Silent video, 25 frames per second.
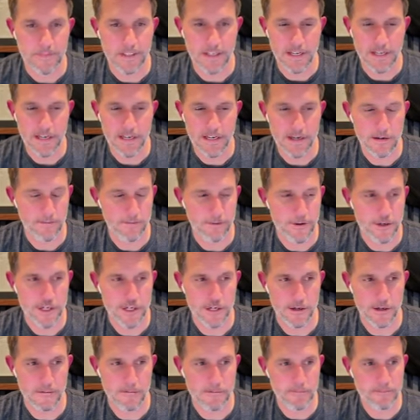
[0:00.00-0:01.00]
Yeah, for
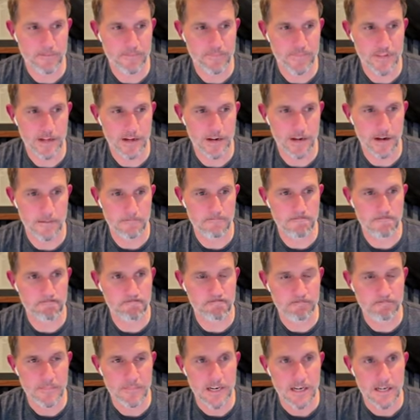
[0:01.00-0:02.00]
sure. Um,